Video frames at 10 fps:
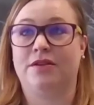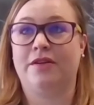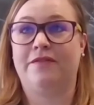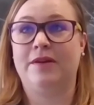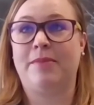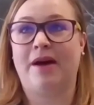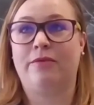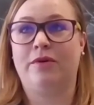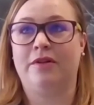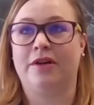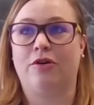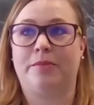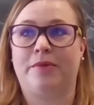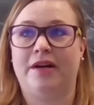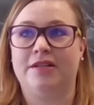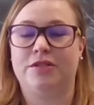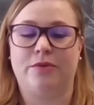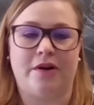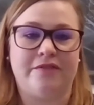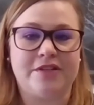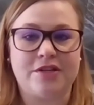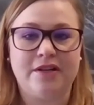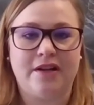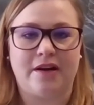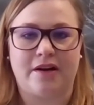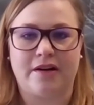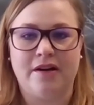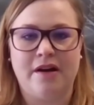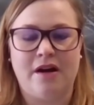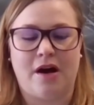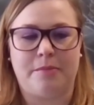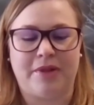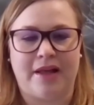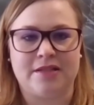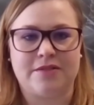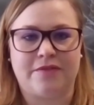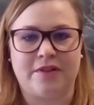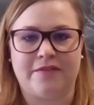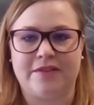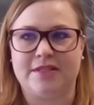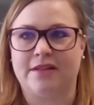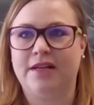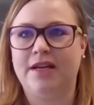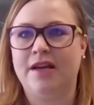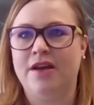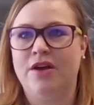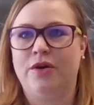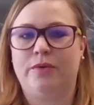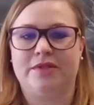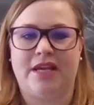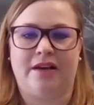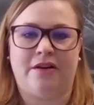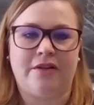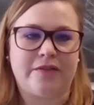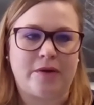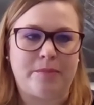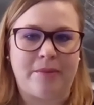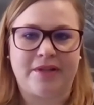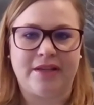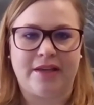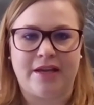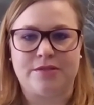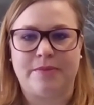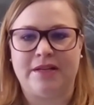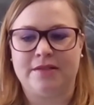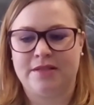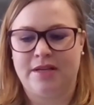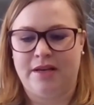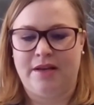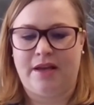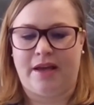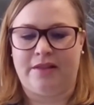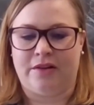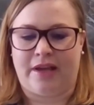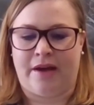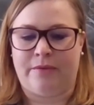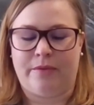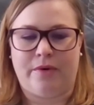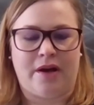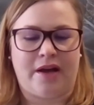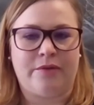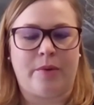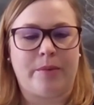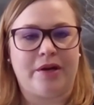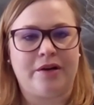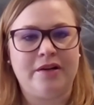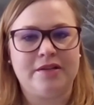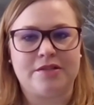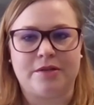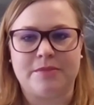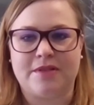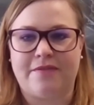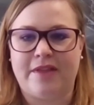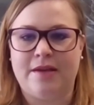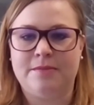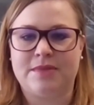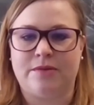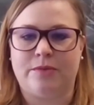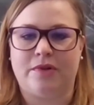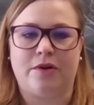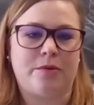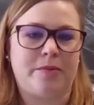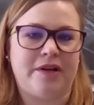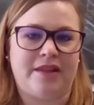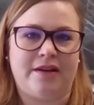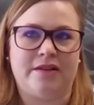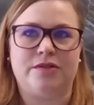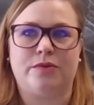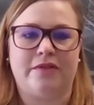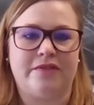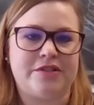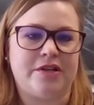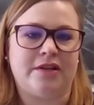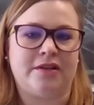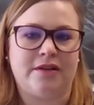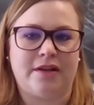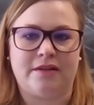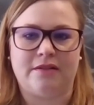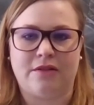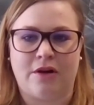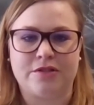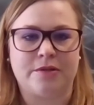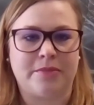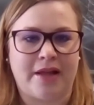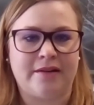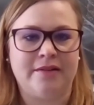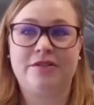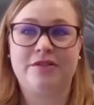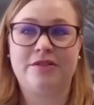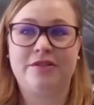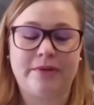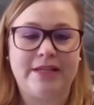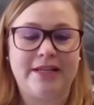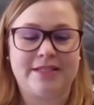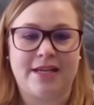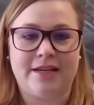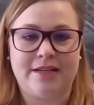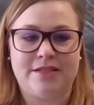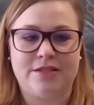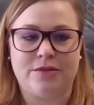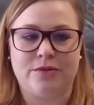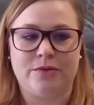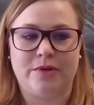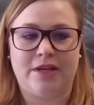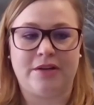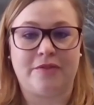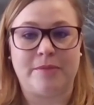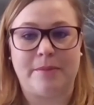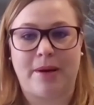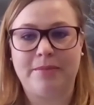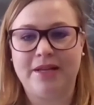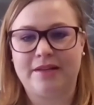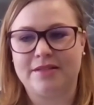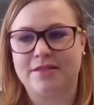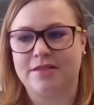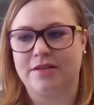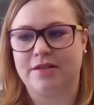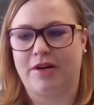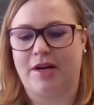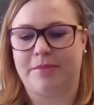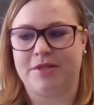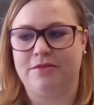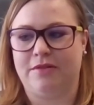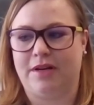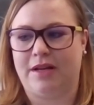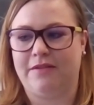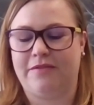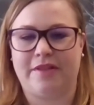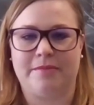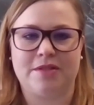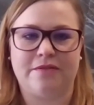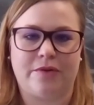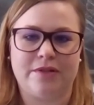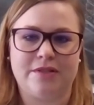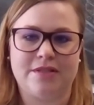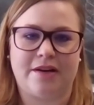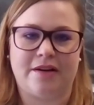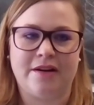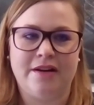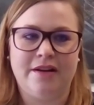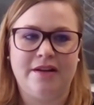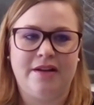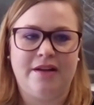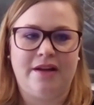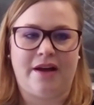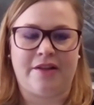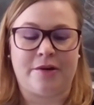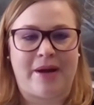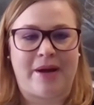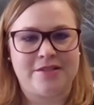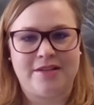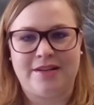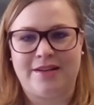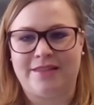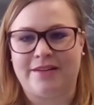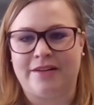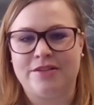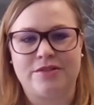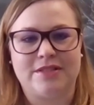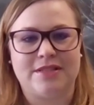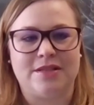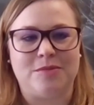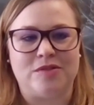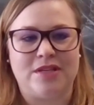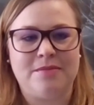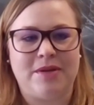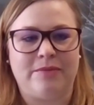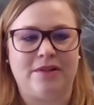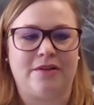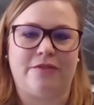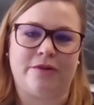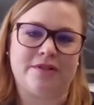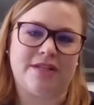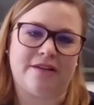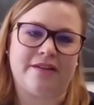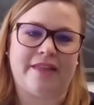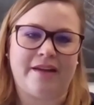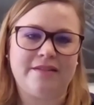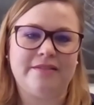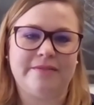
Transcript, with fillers: So the feedback will incorporate into our vision and our, our plans for the facility. We'll take all of our public engagement and look at uh, kind of what we heard in terms of themes, and we'll incorporate that into our vision and, and long-term plan they were really excited to hear from the public. This is a great opportunity for them to voice their uh, their passion and their interest in the museum, and we look forward to hearing that.